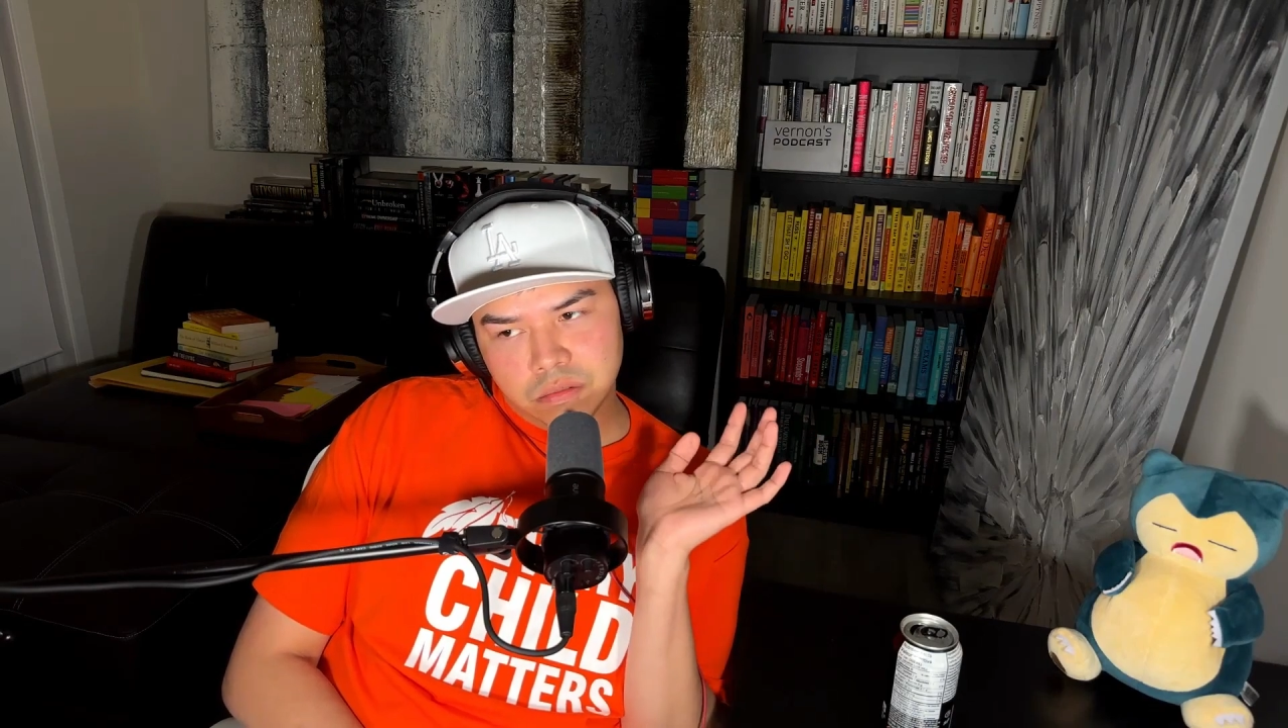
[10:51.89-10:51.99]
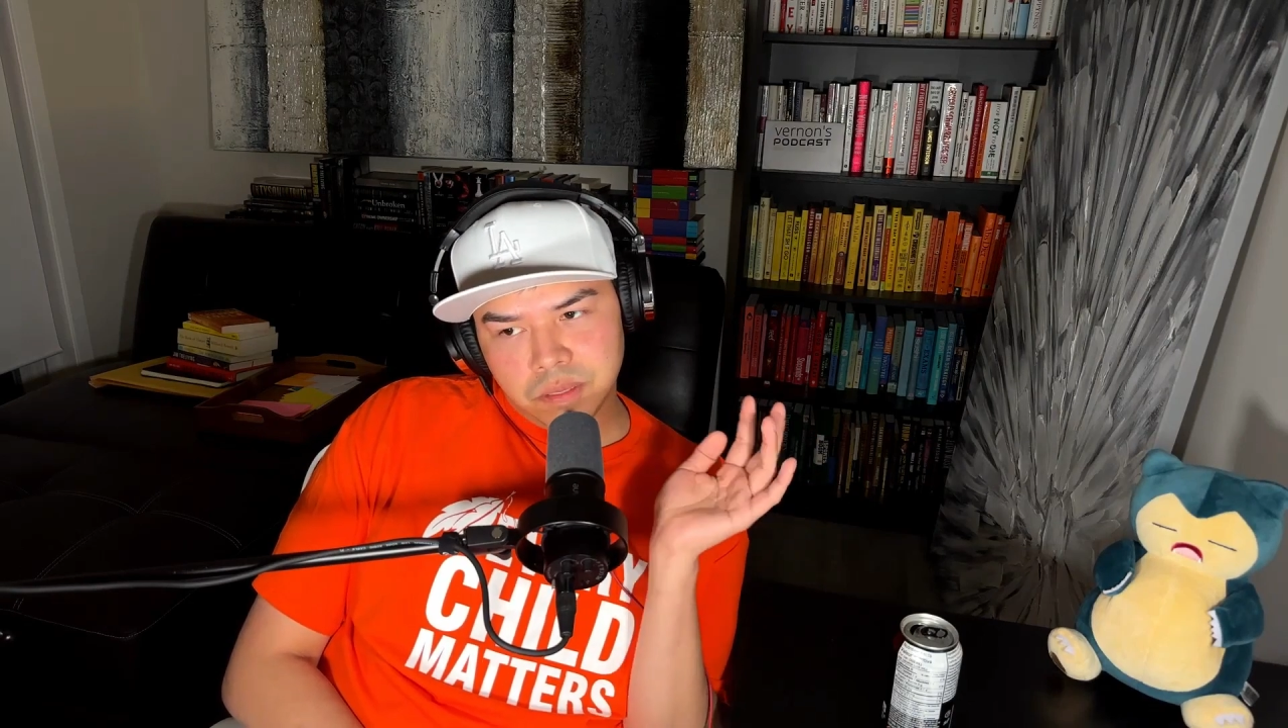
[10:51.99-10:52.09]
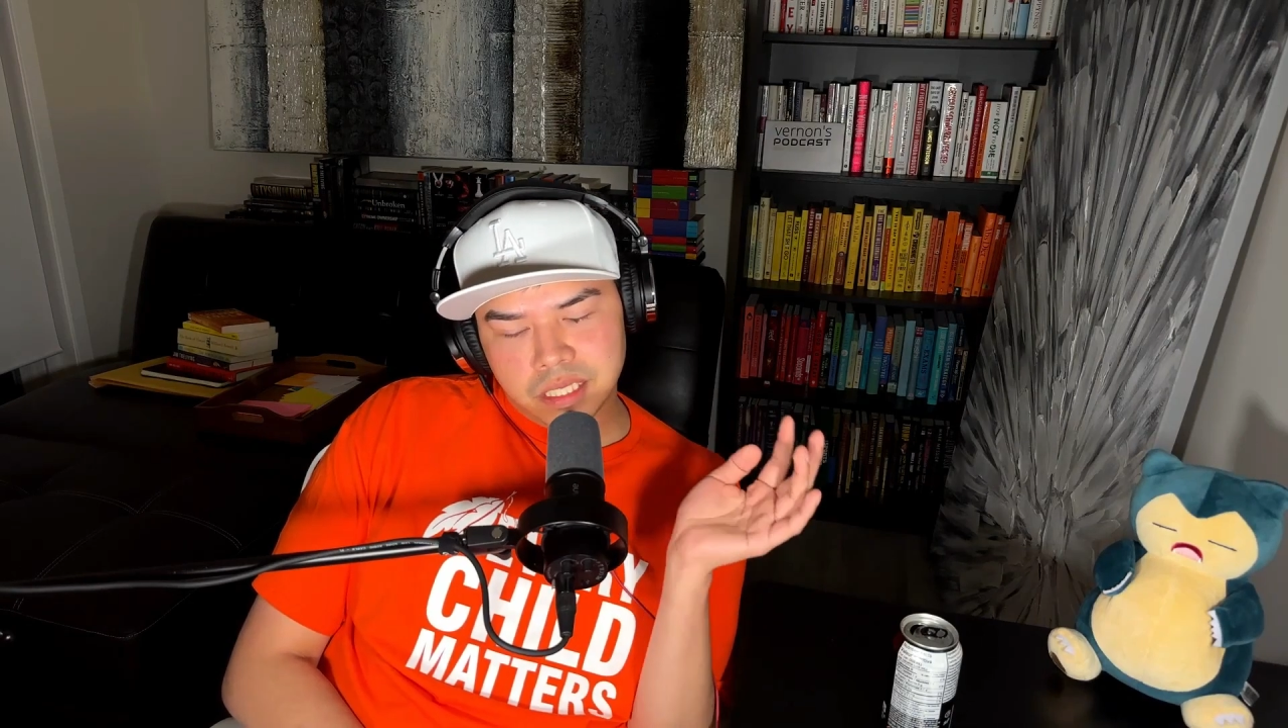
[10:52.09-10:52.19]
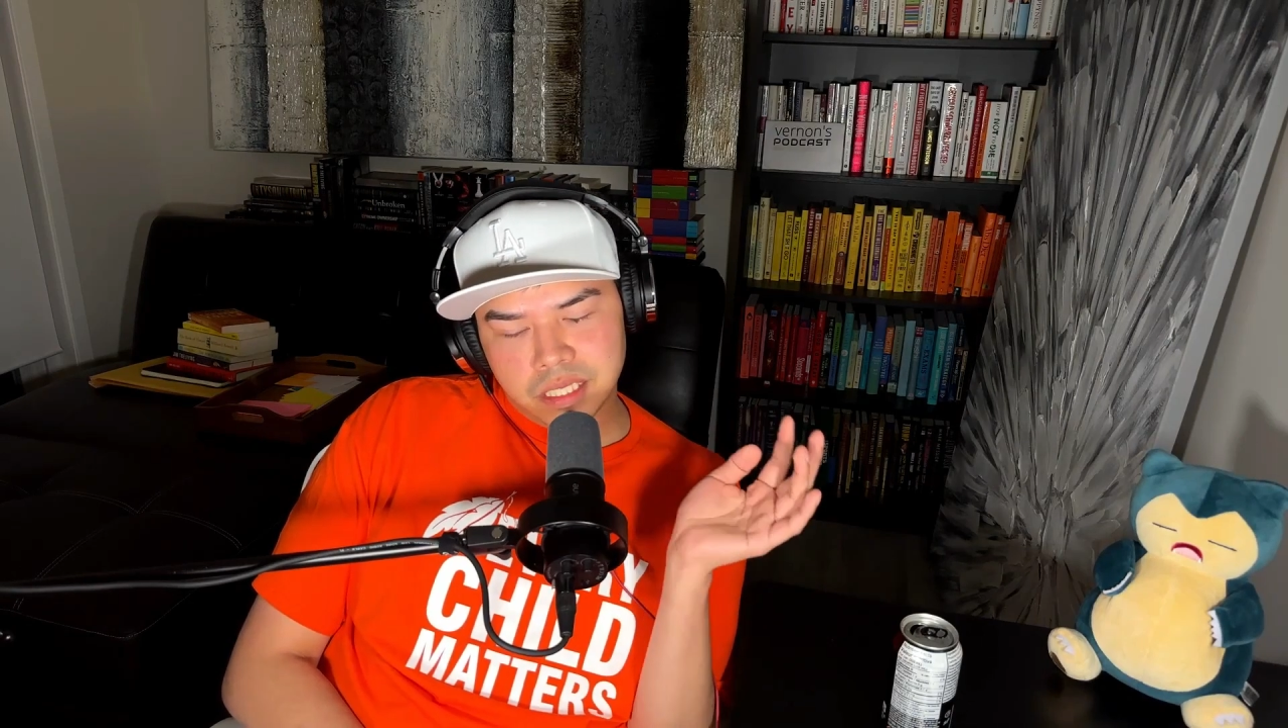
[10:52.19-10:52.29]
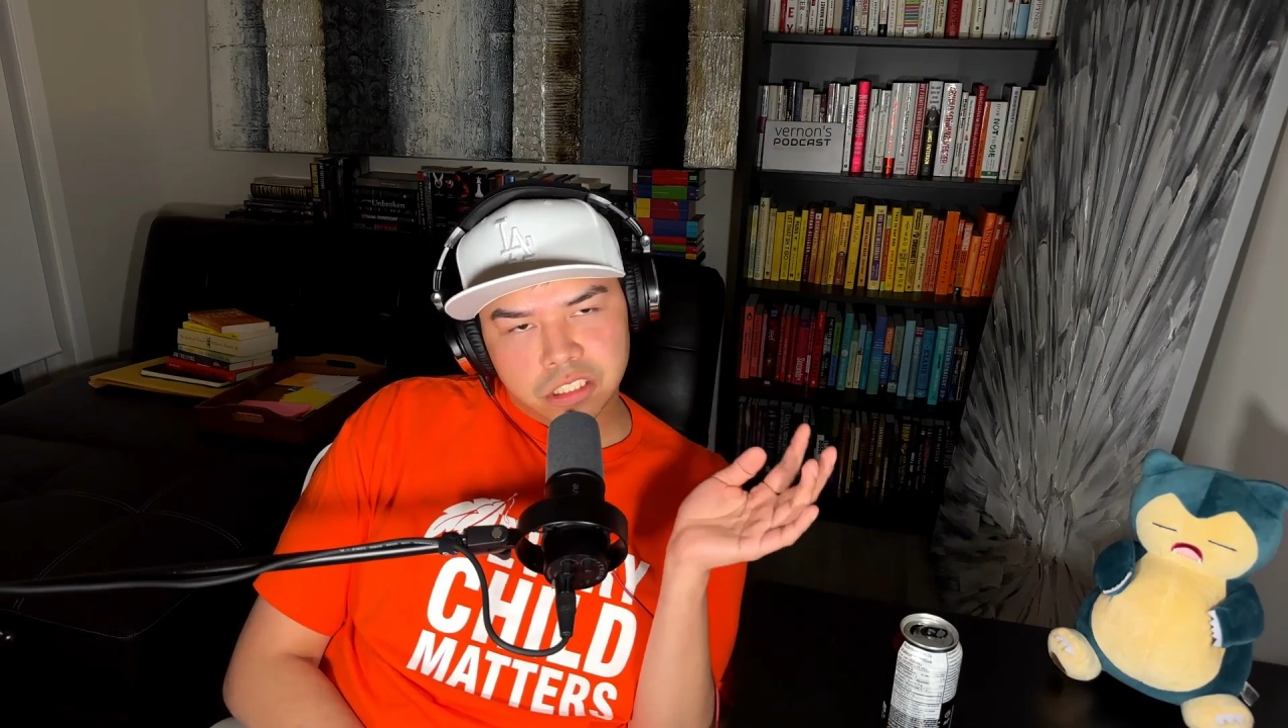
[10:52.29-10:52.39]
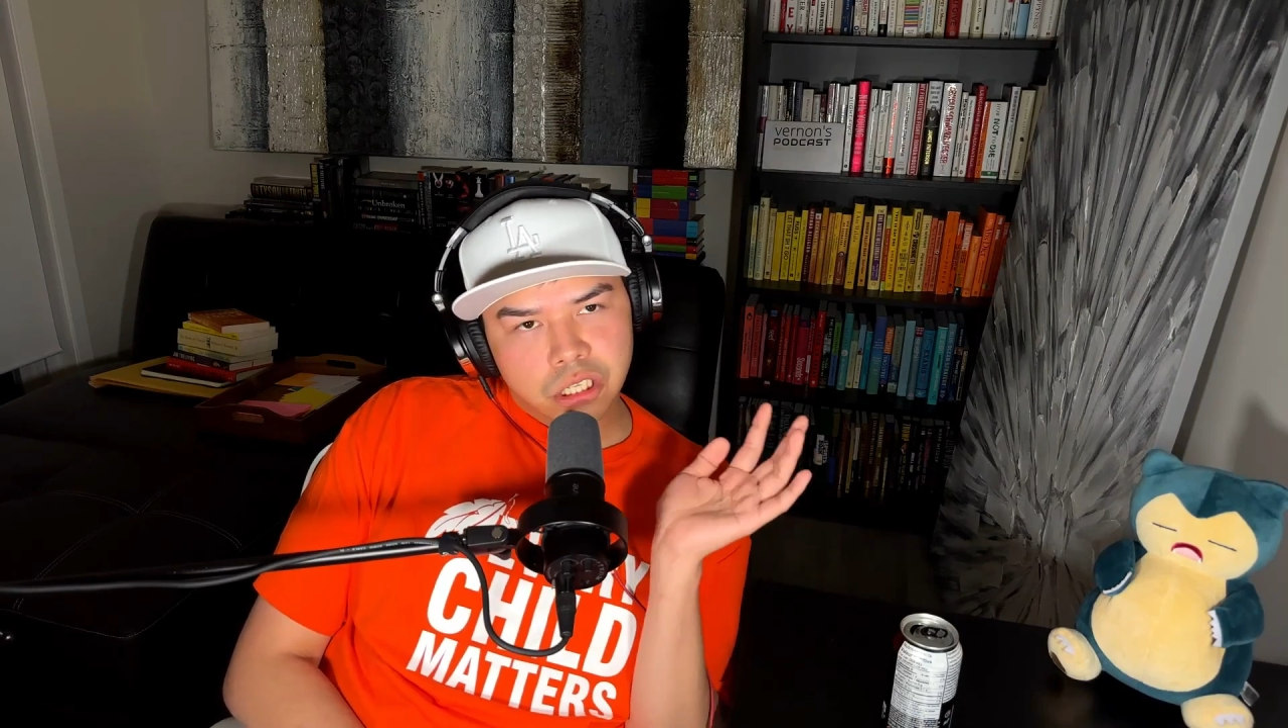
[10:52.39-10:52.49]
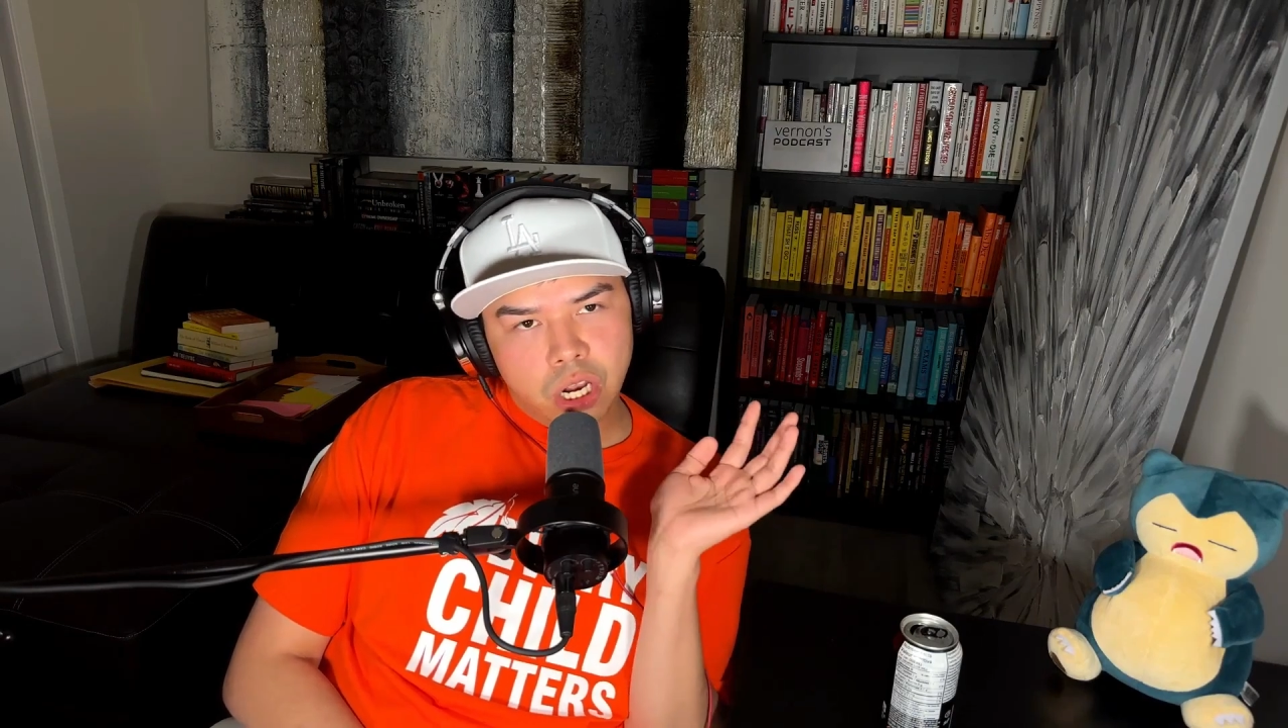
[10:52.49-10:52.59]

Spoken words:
because there's